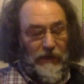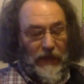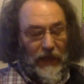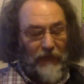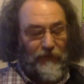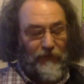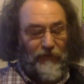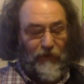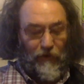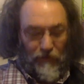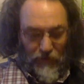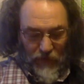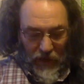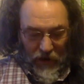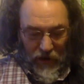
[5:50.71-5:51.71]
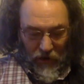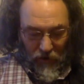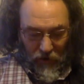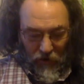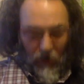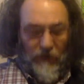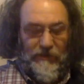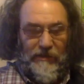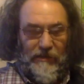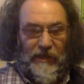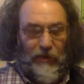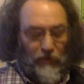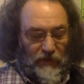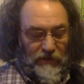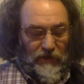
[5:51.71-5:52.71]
and they are a sequence